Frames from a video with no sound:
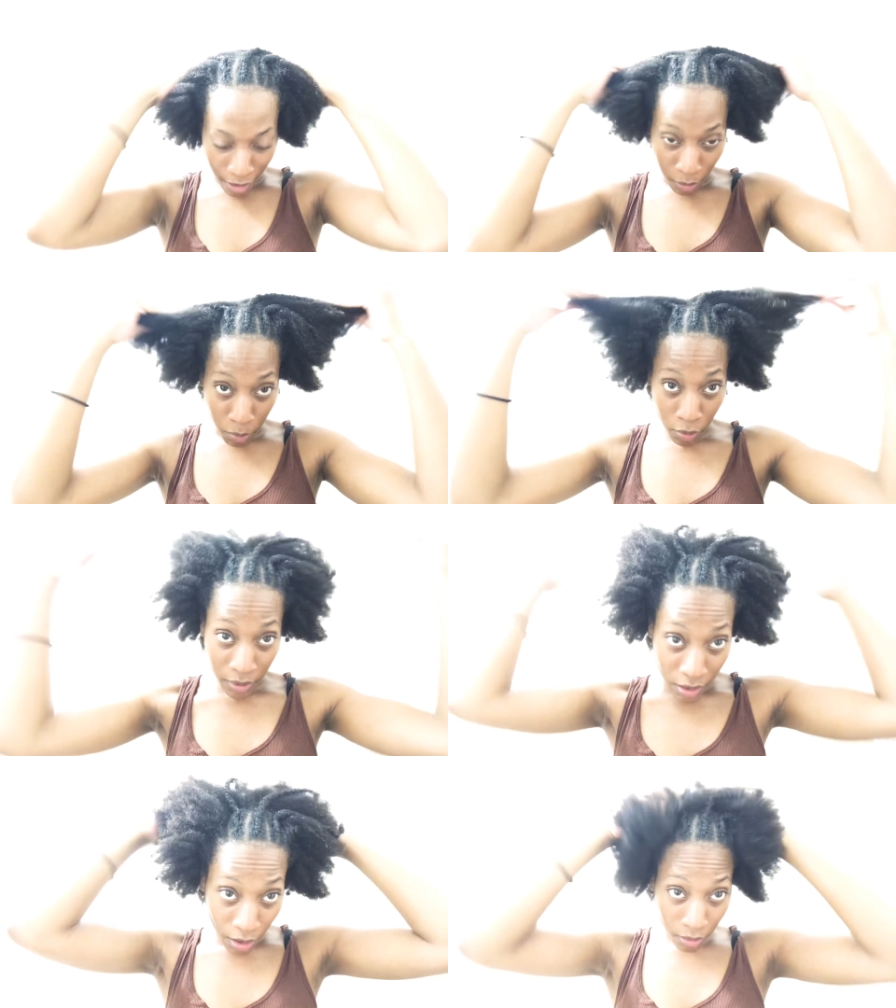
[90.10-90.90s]
down the
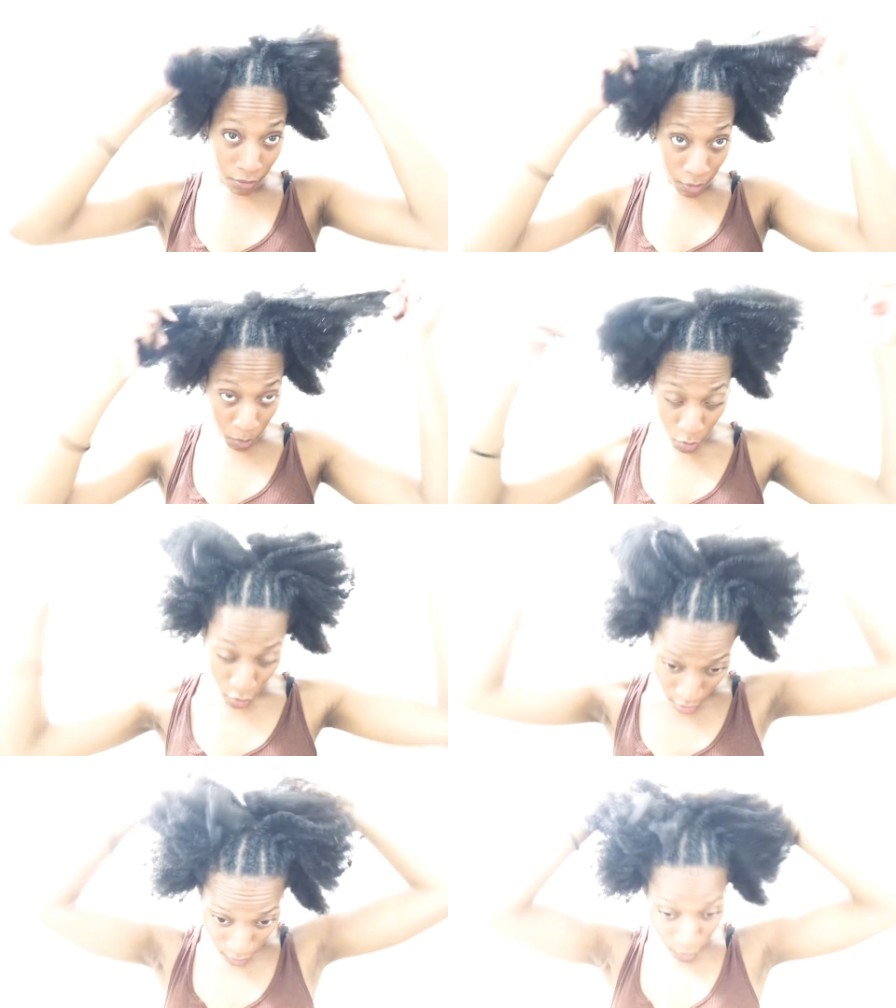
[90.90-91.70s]
ponytail even
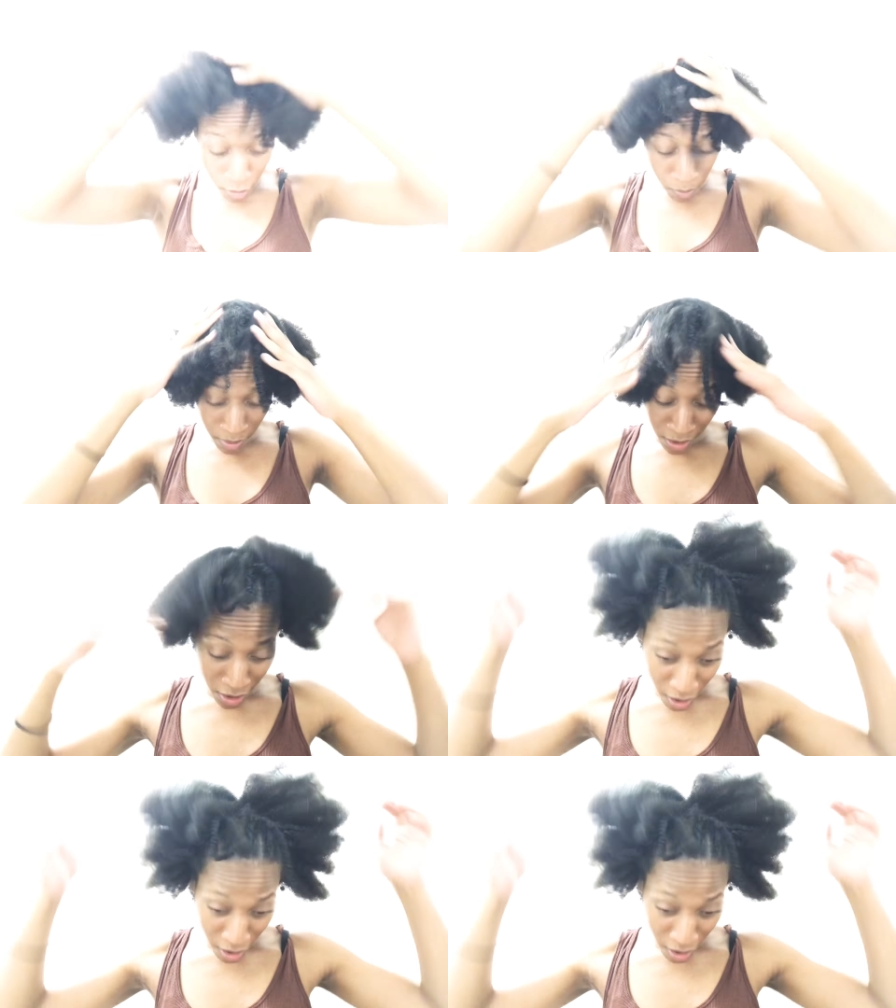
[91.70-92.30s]
more when you put